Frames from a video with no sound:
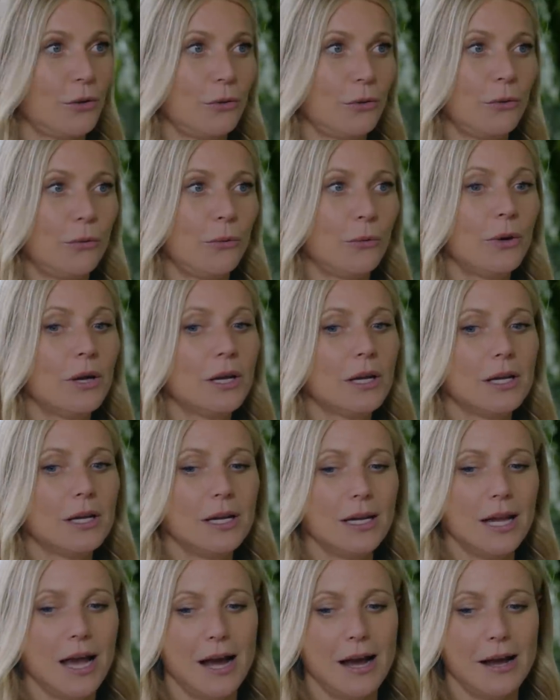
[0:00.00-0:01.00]
who
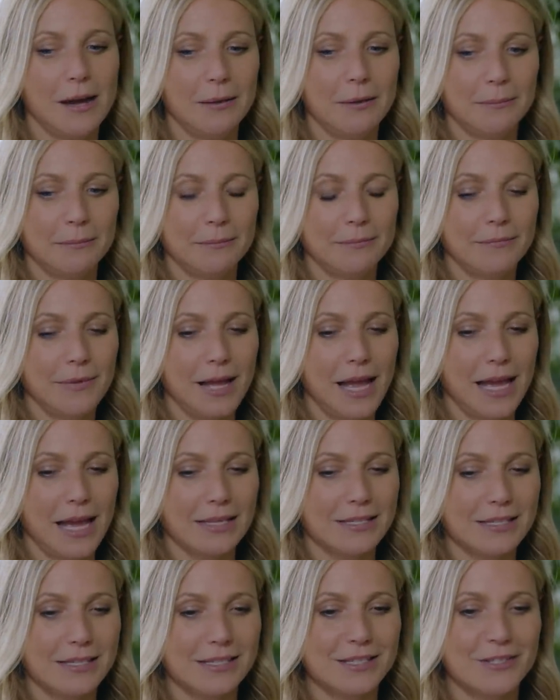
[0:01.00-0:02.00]
um,
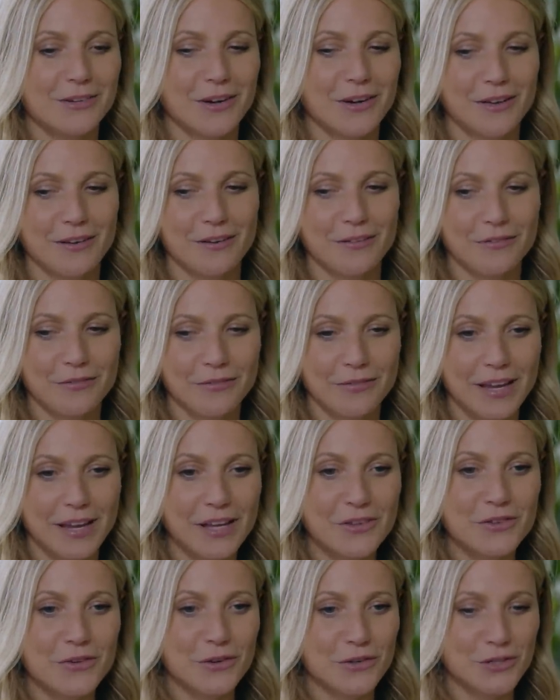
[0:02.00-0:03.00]
has sort of
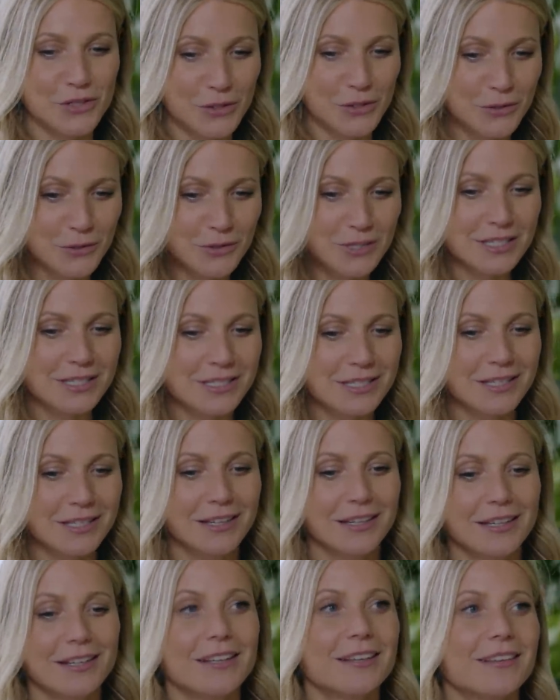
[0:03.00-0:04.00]
introduced
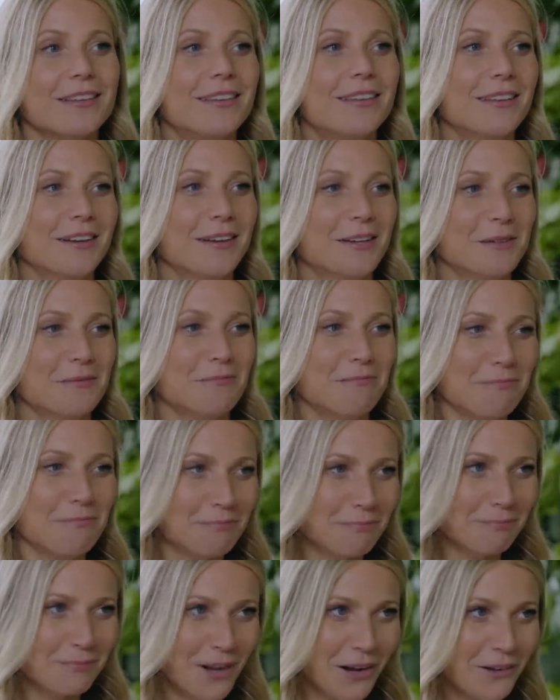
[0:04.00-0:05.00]
the
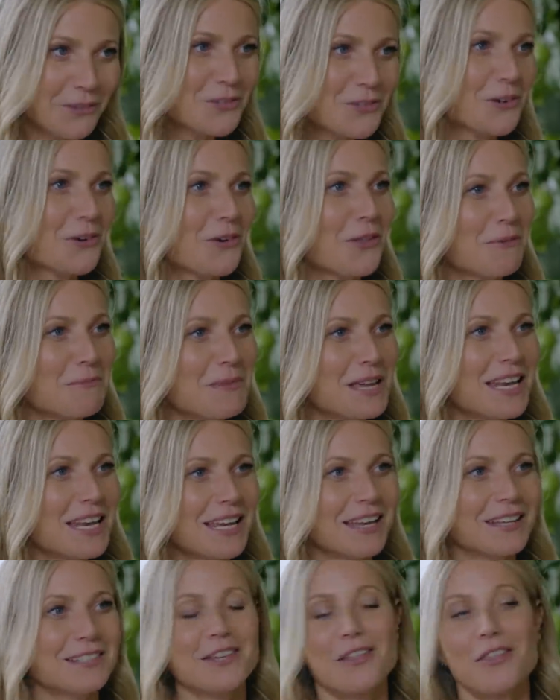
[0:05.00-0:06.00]
culture or the
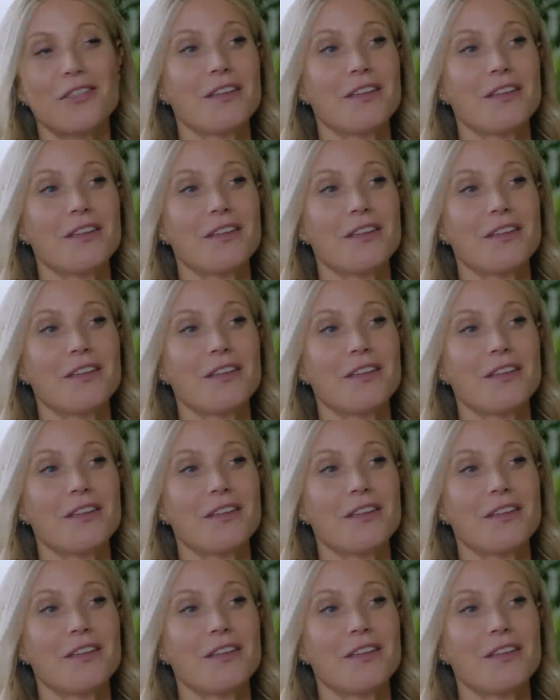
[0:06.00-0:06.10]
media to